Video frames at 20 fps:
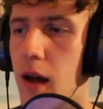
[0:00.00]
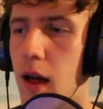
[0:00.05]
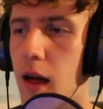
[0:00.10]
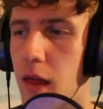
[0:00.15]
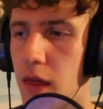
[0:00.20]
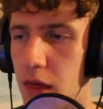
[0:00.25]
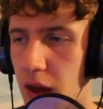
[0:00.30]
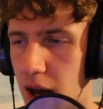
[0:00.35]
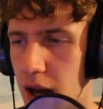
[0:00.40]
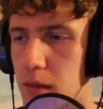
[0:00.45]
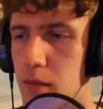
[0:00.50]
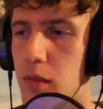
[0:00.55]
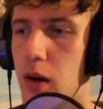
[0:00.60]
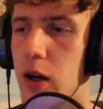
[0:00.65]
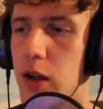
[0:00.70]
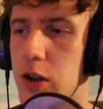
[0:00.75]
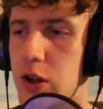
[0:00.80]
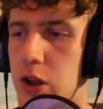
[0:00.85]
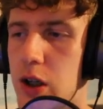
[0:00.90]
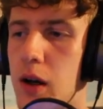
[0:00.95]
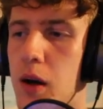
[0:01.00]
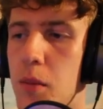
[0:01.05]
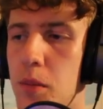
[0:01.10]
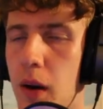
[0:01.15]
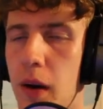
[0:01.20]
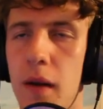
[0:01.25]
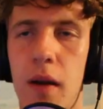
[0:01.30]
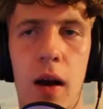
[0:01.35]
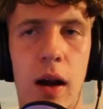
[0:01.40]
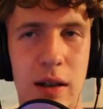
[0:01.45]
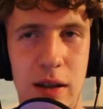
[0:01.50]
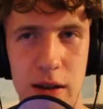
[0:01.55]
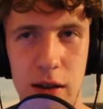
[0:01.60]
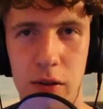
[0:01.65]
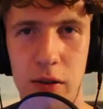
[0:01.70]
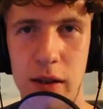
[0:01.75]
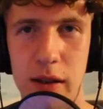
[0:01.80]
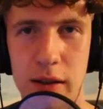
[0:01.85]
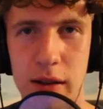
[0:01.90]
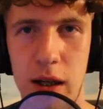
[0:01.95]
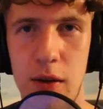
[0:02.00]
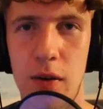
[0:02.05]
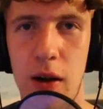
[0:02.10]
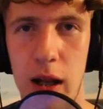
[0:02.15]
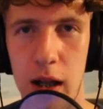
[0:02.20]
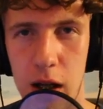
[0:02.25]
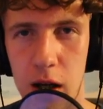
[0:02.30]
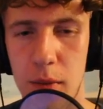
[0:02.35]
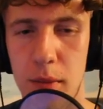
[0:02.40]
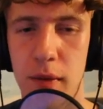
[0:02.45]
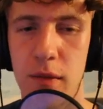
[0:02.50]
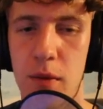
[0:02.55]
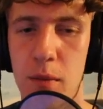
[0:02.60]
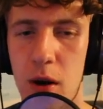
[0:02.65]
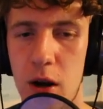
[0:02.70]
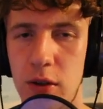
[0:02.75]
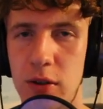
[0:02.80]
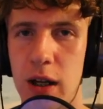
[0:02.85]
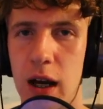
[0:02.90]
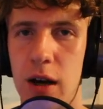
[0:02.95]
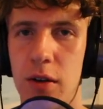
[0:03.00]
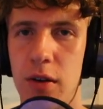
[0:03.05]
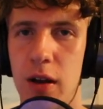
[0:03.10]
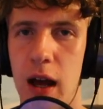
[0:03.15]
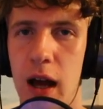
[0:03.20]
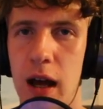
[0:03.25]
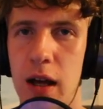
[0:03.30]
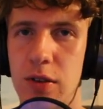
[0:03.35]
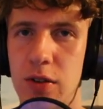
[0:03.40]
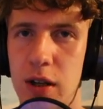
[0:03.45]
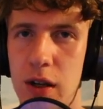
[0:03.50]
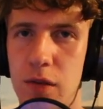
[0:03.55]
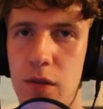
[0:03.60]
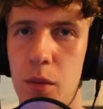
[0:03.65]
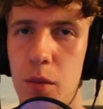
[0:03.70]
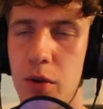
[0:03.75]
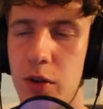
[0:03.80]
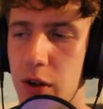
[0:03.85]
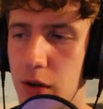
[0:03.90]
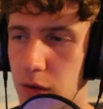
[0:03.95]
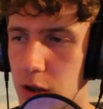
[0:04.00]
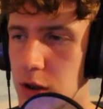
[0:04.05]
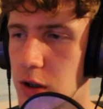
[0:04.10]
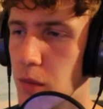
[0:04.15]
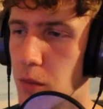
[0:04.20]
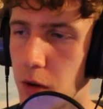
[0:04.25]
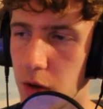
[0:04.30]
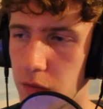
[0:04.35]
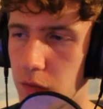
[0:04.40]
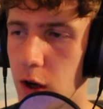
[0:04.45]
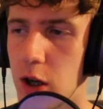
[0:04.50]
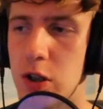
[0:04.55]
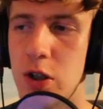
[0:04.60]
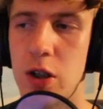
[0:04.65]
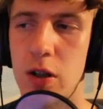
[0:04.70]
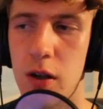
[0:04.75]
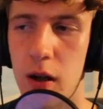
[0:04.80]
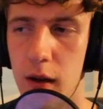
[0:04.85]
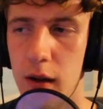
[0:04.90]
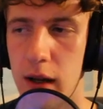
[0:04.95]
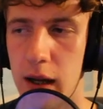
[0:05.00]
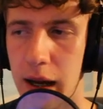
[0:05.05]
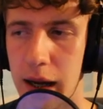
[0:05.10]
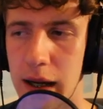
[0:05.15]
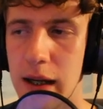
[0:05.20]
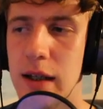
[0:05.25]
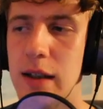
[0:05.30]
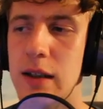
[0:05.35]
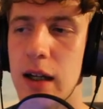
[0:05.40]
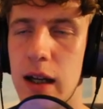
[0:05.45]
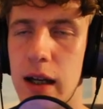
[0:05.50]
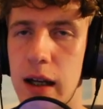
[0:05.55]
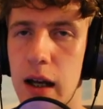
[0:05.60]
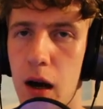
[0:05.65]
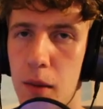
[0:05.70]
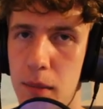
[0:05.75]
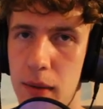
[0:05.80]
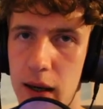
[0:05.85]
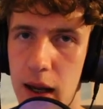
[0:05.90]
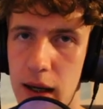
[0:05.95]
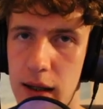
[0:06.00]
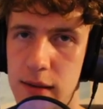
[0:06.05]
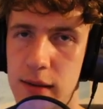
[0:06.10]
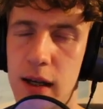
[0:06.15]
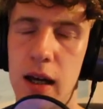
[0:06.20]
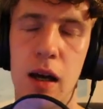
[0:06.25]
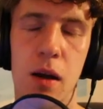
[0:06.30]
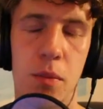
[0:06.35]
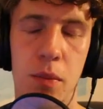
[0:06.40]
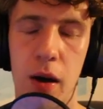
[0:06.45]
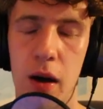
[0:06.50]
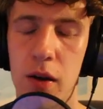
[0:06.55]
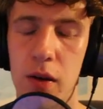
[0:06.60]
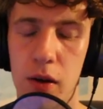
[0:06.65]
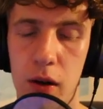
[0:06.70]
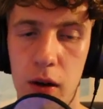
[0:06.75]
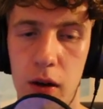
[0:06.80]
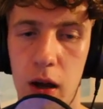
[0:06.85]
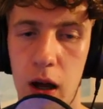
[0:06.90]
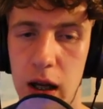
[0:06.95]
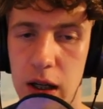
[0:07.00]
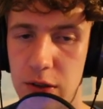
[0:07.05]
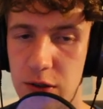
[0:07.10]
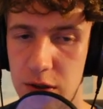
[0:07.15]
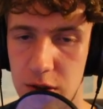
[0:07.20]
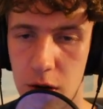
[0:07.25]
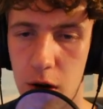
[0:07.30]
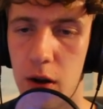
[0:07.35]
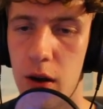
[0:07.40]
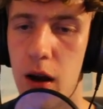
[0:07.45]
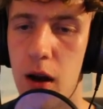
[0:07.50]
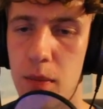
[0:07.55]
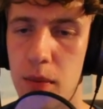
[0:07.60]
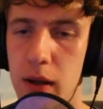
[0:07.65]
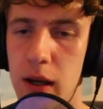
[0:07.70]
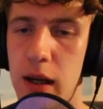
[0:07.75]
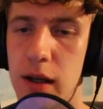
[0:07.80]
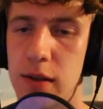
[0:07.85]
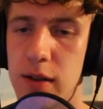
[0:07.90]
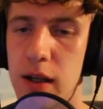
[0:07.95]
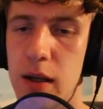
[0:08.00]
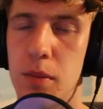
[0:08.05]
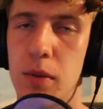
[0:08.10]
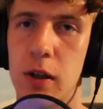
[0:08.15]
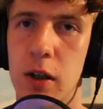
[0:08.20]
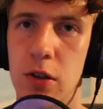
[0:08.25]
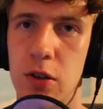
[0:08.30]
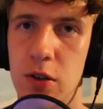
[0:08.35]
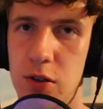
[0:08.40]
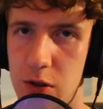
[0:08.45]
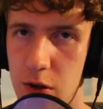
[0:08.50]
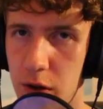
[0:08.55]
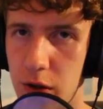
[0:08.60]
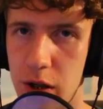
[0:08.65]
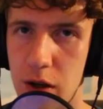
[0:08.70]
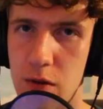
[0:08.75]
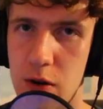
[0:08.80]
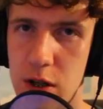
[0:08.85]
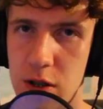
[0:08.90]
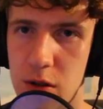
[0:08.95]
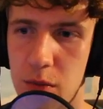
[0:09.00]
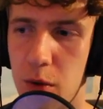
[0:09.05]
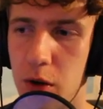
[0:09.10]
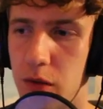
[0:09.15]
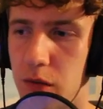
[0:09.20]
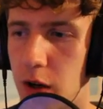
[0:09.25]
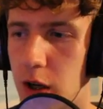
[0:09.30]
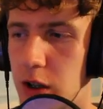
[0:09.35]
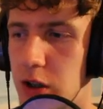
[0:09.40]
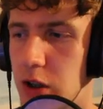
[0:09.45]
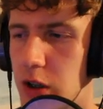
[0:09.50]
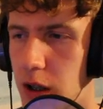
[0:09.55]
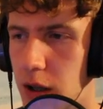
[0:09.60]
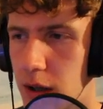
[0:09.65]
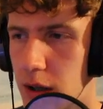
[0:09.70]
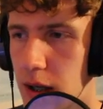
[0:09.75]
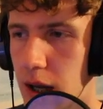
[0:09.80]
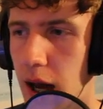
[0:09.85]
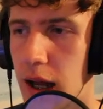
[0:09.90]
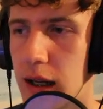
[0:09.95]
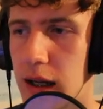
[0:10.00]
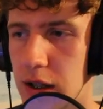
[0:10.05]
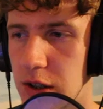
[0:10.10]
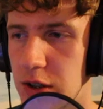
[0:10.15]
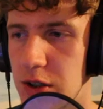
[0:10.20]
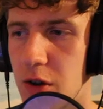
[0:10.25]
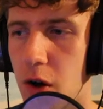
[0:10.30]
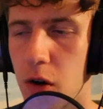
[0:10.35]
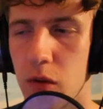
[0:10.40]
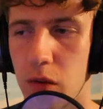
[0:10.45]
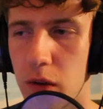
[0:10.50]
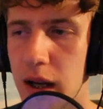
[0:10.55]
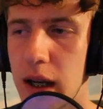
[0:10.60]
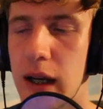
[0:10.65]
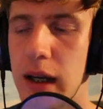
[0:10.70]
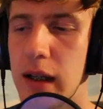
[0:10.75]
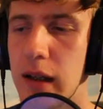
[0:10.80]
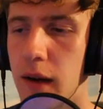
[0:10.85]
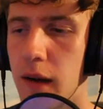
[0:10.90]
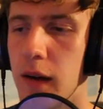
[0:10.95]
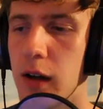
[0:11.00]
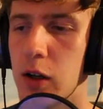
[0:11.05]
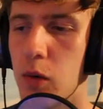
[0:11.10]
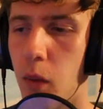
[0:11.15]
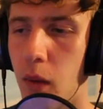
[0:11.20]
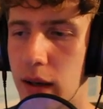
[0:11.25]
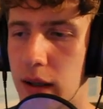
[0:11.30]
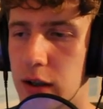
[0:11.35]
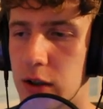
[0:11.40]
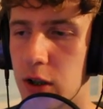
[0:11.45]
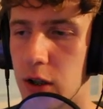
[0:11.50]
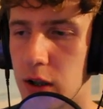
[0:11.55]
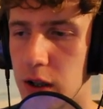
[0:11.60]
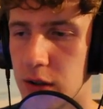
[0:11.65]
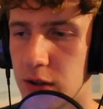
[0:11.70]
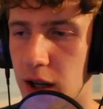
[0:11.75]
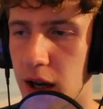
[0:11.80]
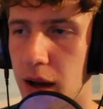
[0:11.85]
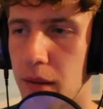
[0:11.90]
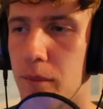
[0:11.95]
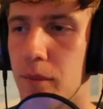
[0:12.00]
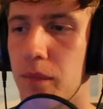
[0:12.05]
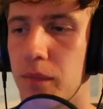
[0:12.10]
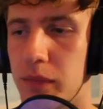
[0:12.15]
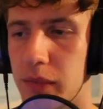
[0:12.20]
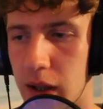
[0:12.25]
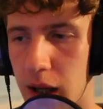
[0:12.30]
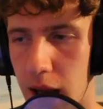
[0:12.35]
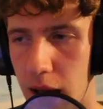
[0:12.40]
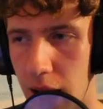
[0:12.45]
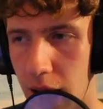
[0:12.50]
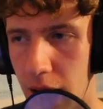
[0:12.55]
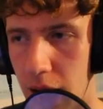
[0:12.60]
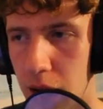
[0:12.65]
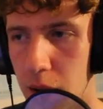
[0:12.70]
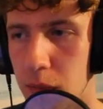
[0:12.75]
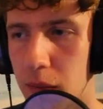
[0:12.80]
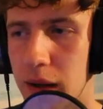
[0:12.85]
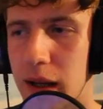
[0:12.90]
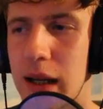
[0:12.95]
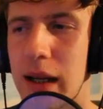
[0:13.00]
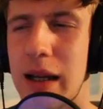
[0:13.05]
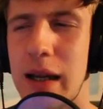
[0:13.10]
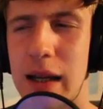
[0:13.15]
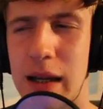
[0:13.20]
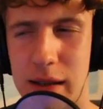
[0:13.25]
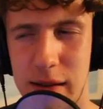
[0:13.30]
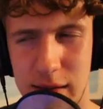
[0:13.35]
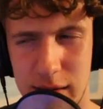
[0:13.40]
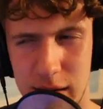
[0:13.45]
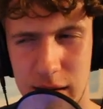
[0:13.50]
that much, but I still need to give it a little bit of a markdown, as if it was the original mod version, easily up in A tier, but it's not up in A tier because it's not the original mod version, and it is not really quite as good as that. Ab is